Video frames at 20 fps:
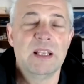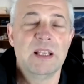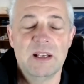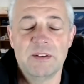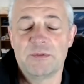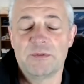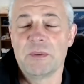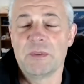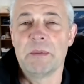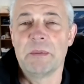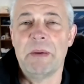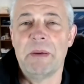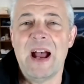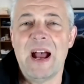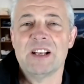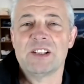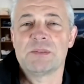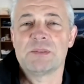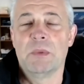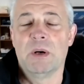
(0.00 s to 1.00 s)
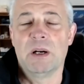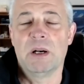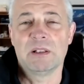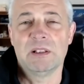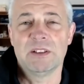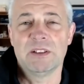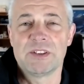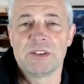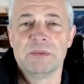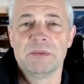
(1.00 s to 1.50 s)
from the past
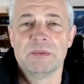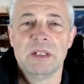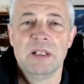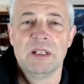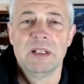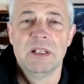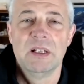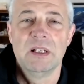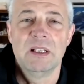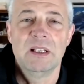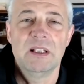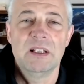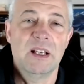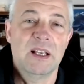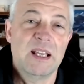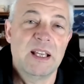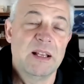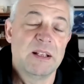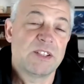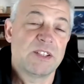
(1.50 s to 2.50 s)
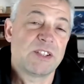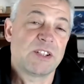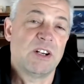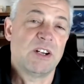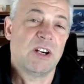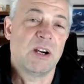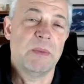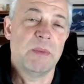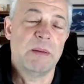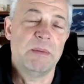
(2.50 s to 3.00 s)
models again, it's a
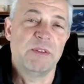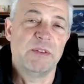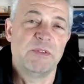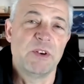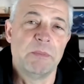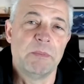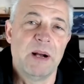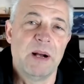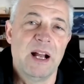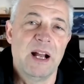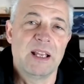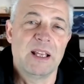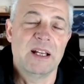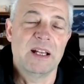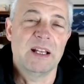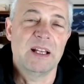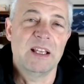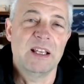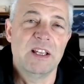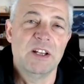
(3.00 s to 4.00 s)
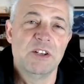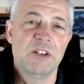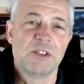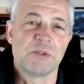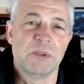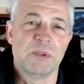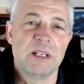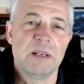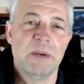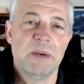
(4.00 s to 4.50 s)
car. Maybe if you're buying a, a, used
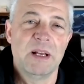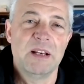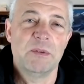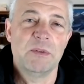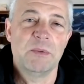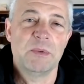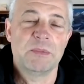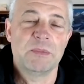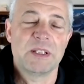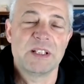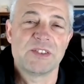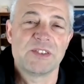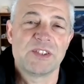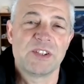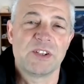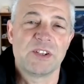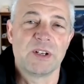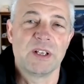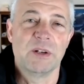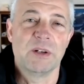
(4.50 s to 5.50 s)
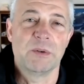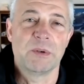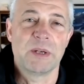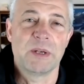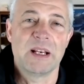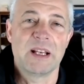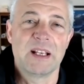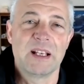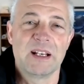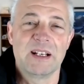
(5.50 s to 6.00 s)
one, you might even consider, you know,
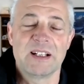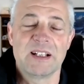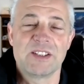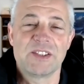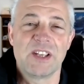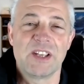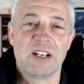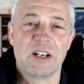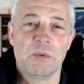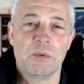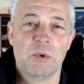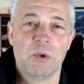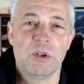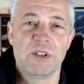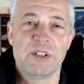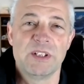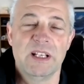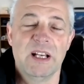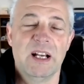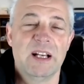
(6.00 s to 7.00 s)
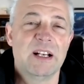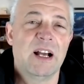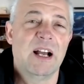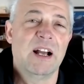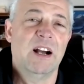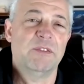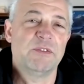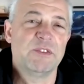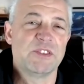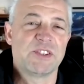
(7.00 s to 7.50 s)
getting an extended warranty. I, I
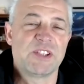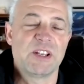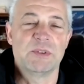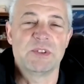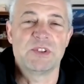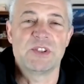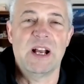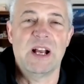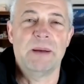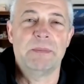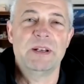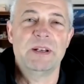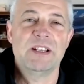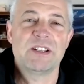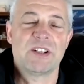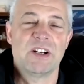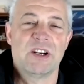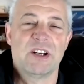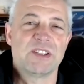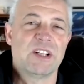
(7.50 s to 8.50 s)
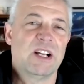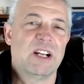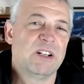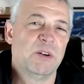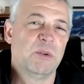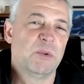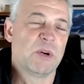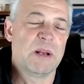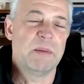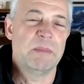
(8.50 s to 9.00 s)
often say with Japanese cars, I oh,
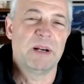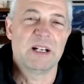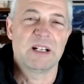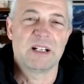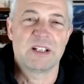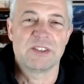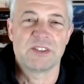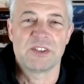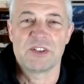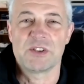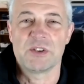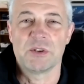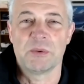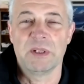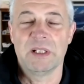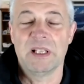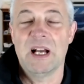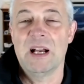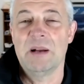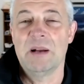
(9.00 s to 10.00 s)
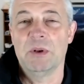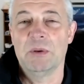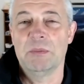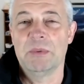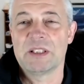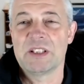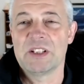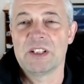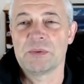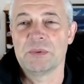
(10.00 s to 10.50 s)
don't worry about it because they're so reliable.
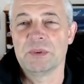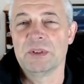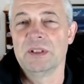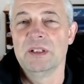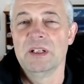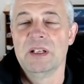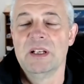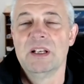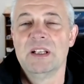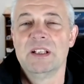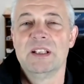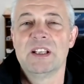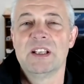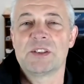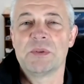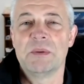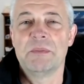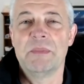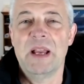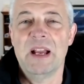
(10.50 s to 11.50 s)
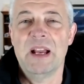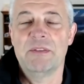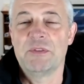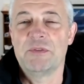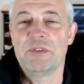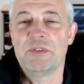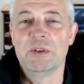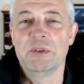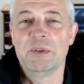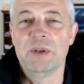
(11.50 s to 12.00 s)
But this one, this one may have a
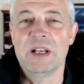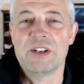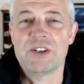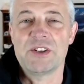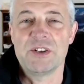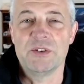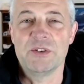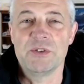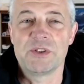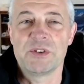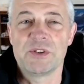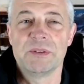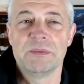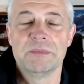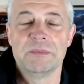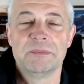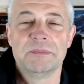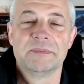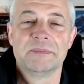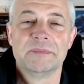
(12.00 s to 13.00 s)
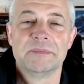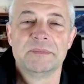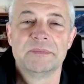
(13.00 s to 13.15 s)
few issues. So